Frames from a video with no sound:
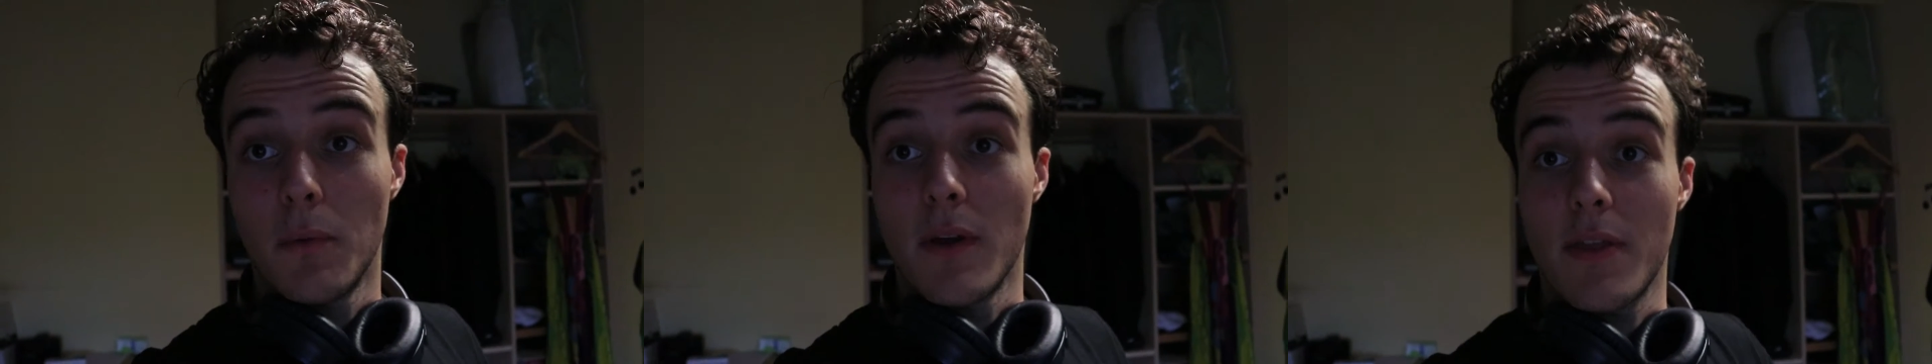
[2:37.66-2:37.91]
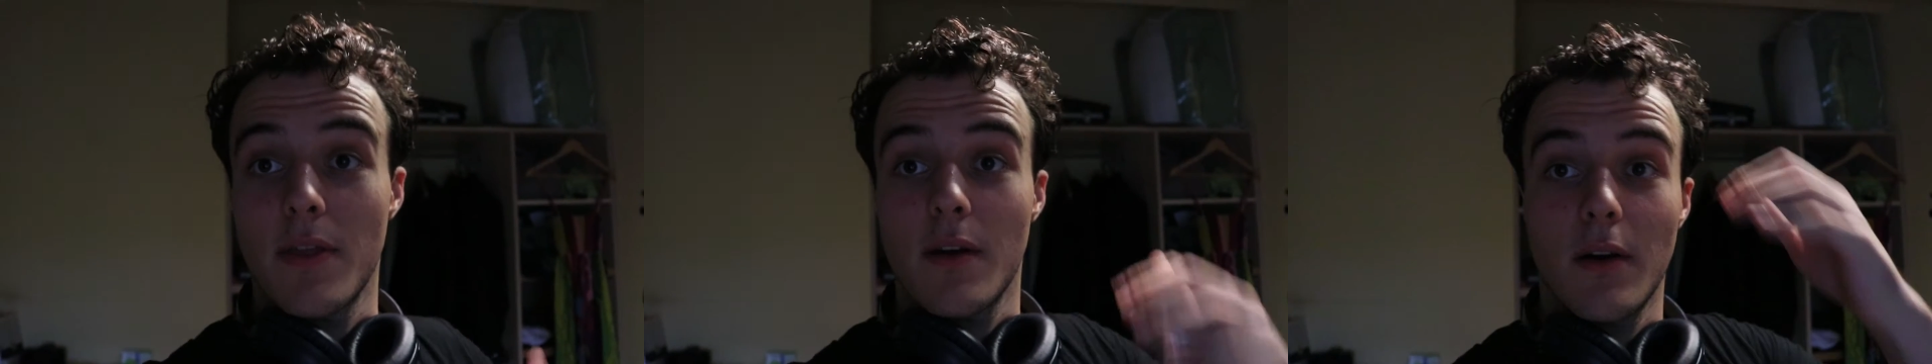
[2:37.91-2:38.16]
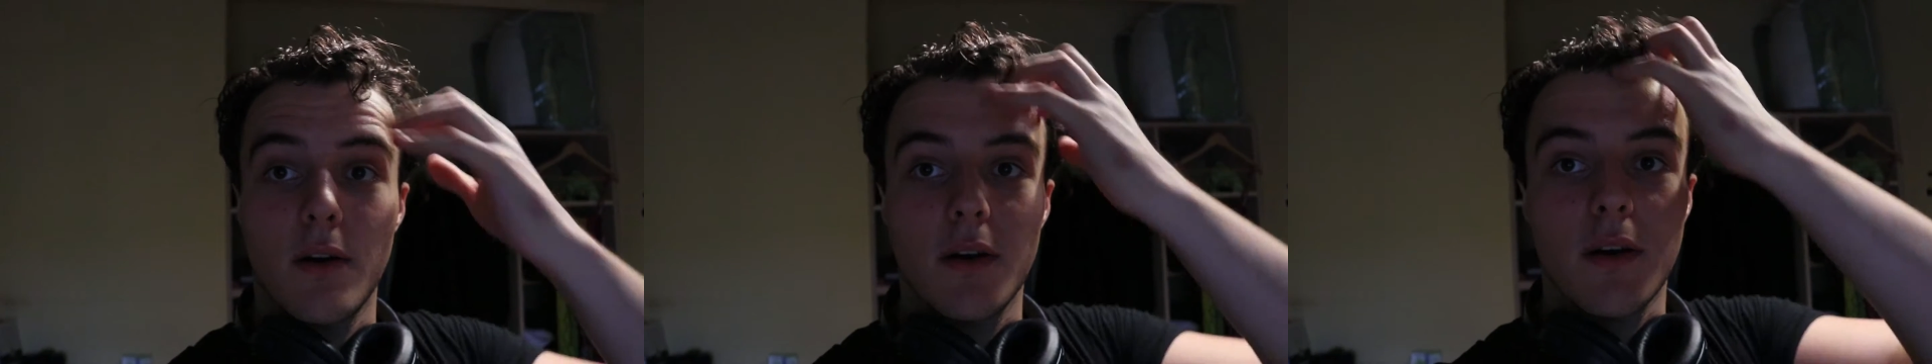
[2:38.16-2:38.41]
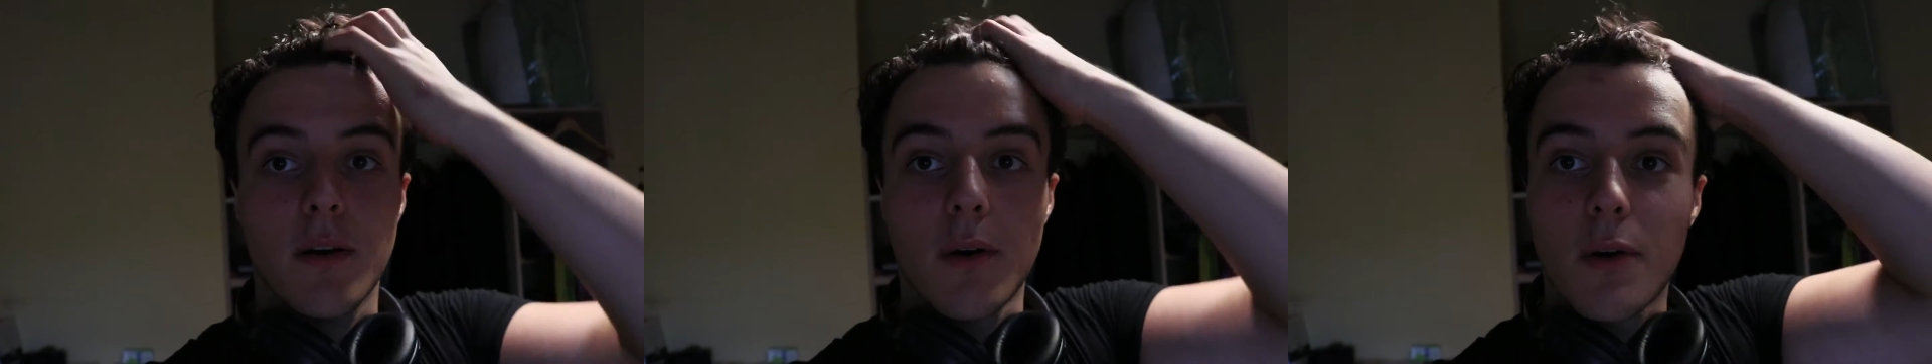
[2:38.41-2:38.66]
with
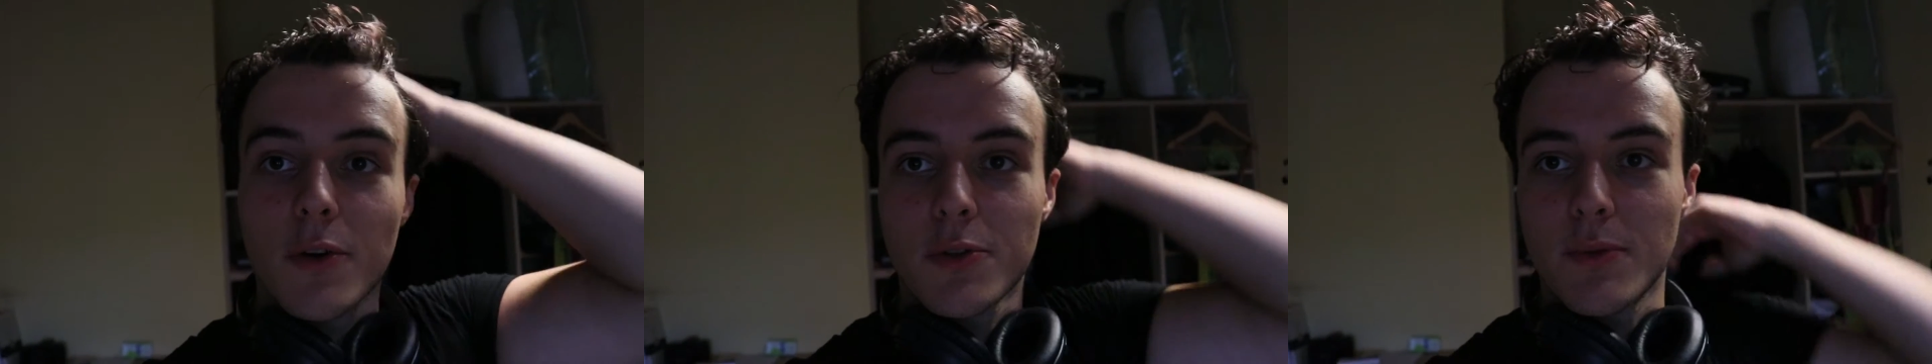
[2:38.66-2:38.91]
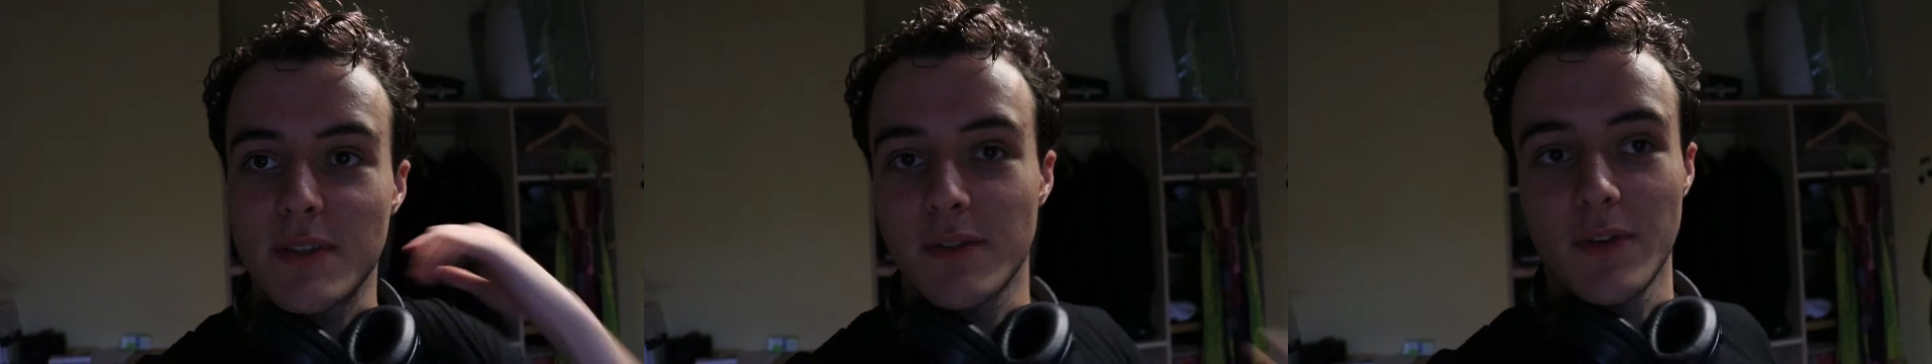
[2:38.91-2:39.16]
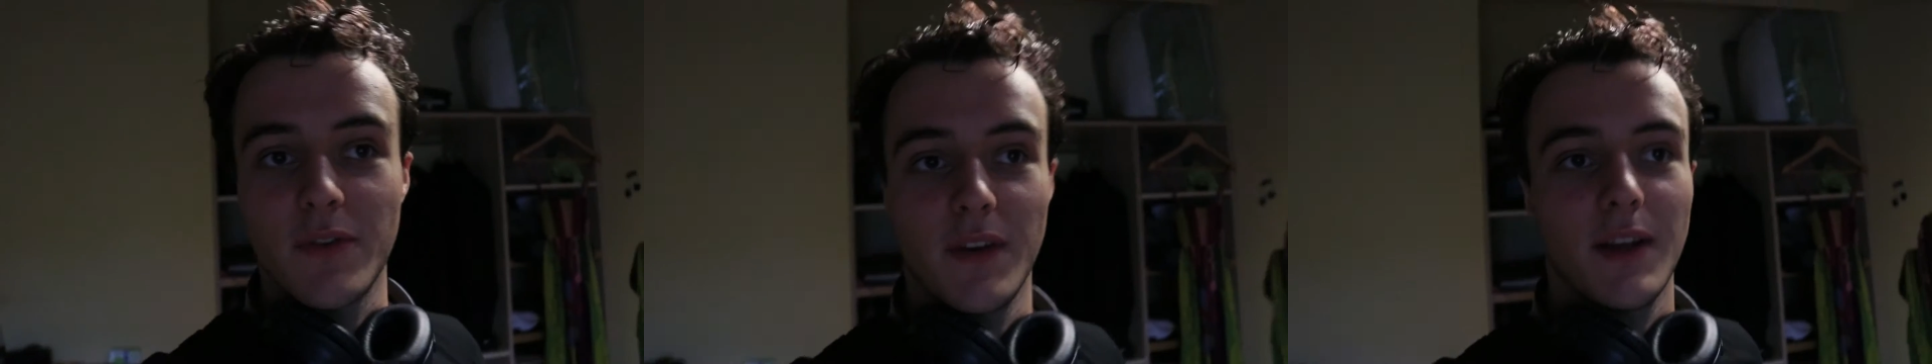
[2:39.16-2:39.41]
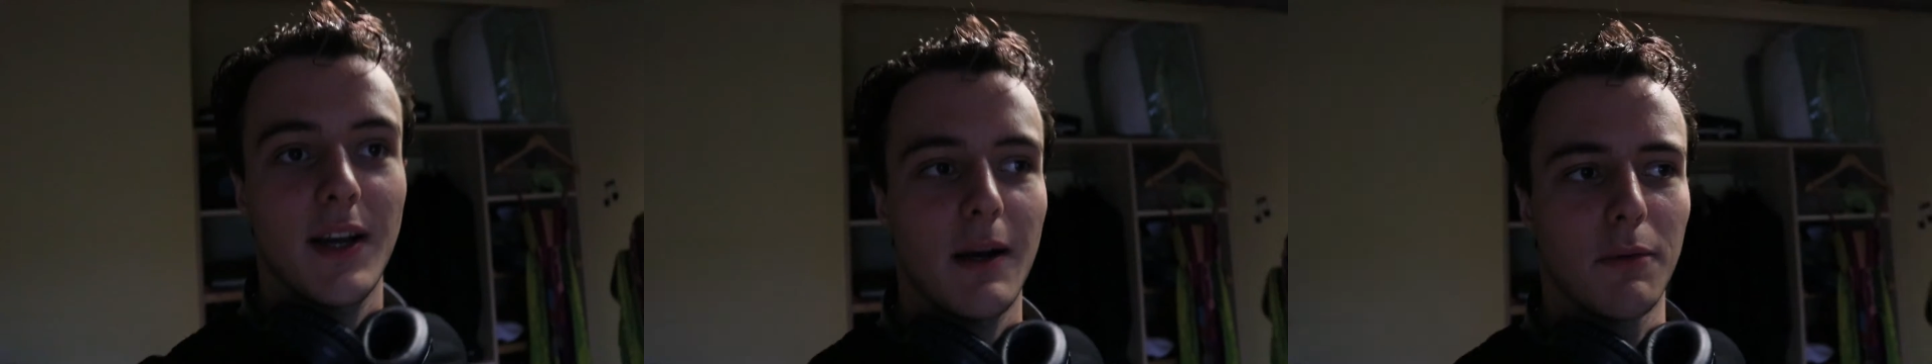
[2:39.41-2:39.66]
all the rest of the thing.